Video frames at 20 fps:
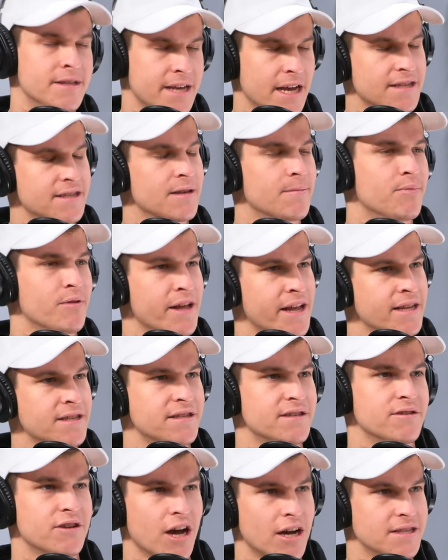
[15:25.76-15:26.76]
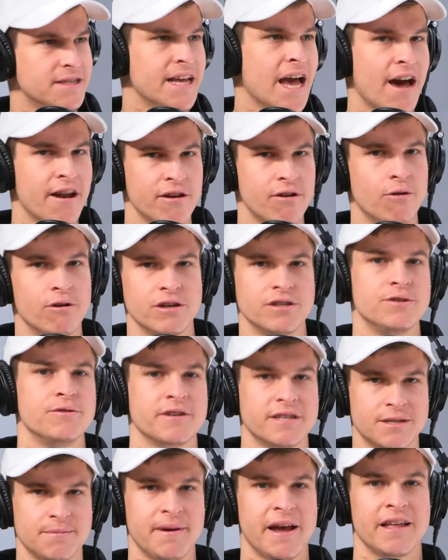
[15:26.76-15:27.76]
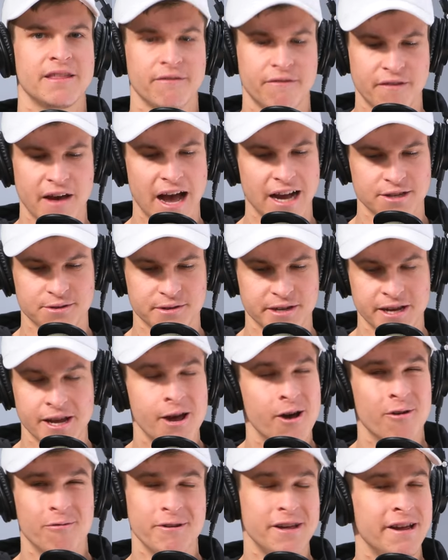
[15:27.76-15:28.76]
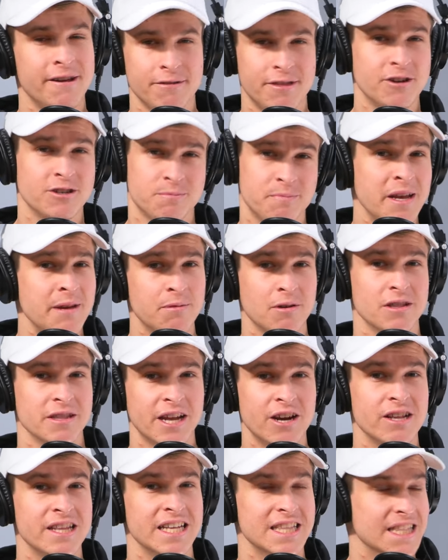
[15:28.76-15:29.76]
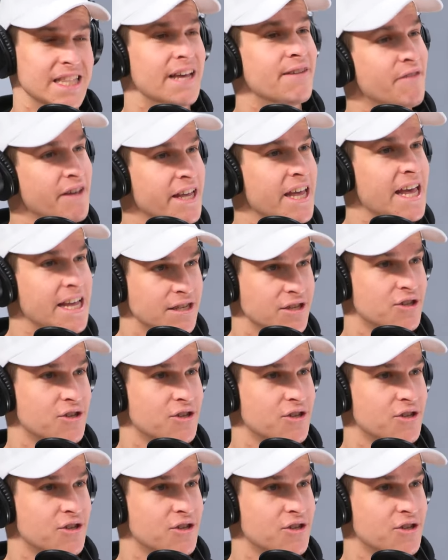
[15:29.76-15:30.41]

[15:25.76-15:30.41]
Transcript: Tesla plans to cut down in order to expand the factory. We, there's people literally living in